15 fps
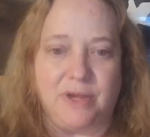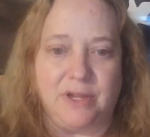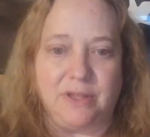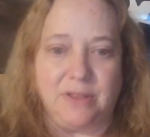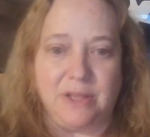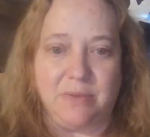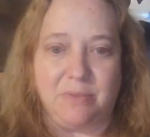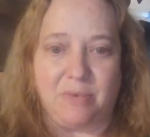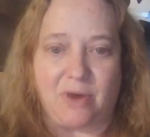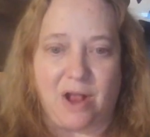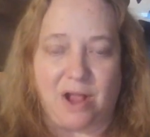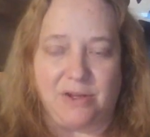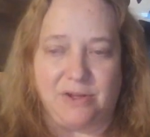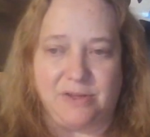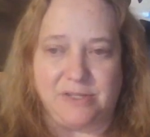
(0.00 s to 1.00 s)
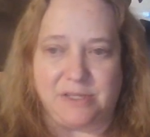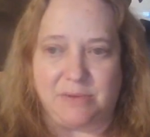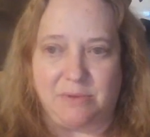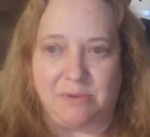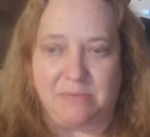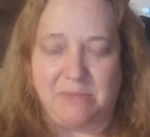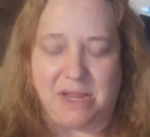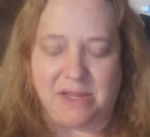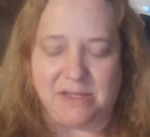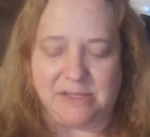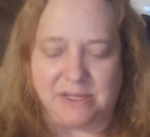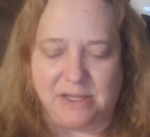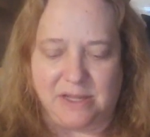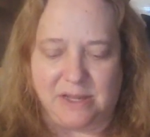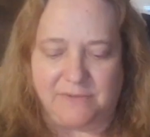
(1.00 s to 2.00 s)
really brought you some
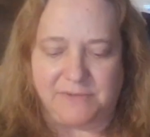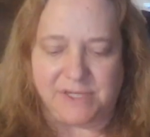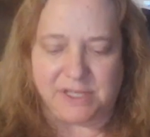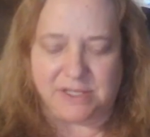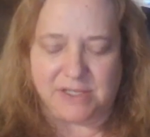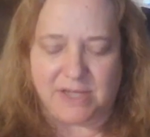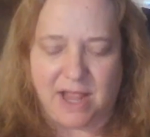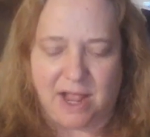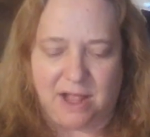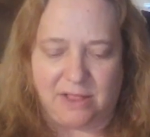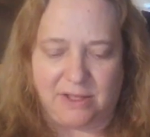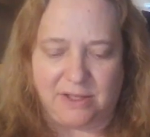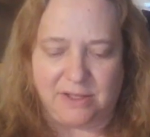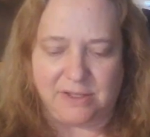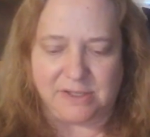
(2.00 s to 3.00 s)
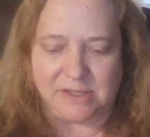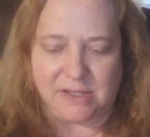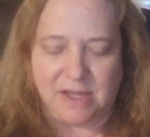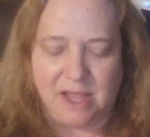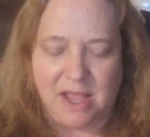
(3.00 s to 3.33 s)
amazing gifts and talents.